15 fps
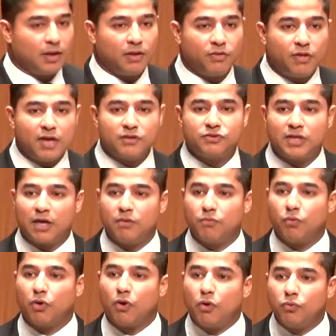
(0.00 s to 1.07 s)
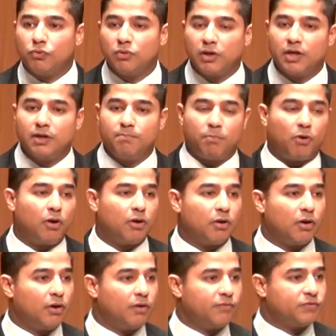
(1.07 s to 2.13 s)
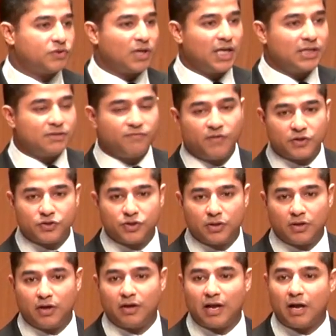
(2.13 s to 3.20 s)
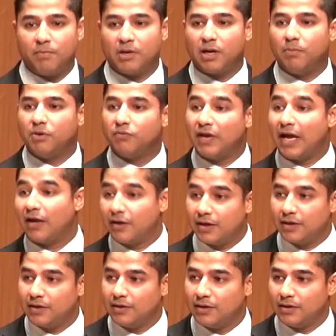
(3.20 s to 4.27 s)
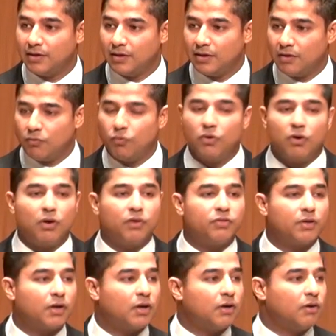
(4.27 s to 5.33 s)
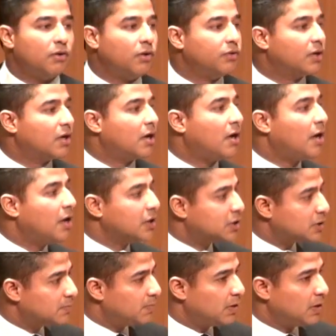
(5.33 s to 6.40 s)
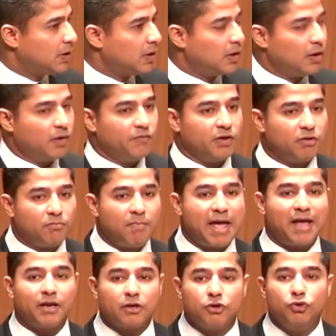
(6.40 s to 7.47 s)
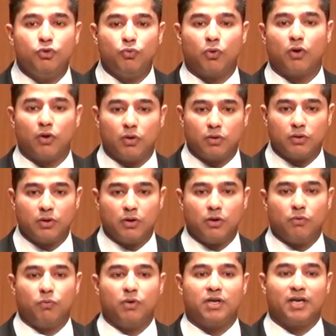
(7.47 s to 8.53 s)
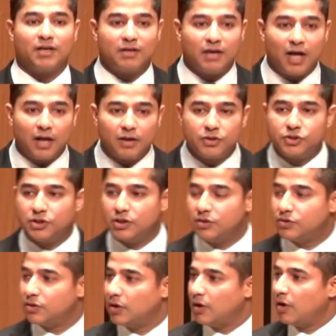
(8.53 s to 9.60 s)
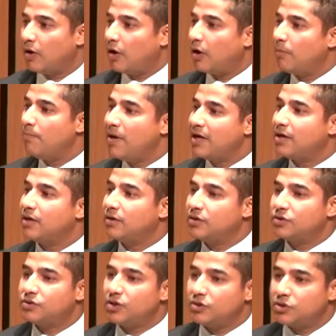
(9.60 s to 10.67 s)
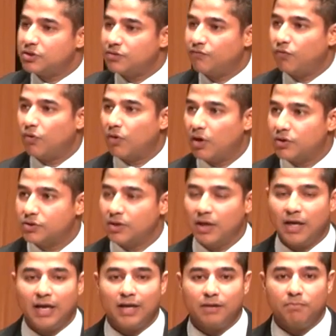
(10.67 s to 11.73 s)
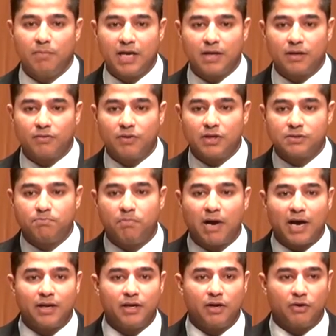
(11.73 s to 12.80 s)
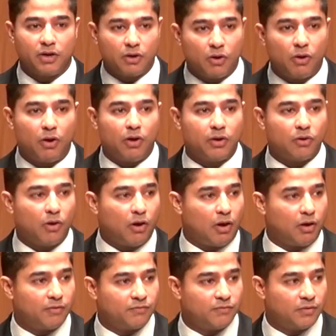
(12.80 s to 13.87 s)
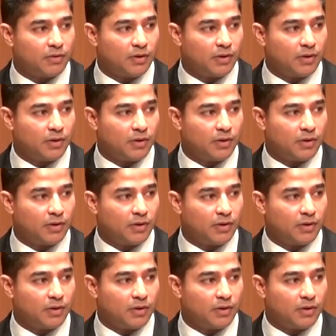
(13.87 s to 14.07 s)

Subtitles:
Things that were only part of science fiction are now becoming reality. We're on the cusp of a dramatic new world where technologies are making decisions for us and making things binary, on, off.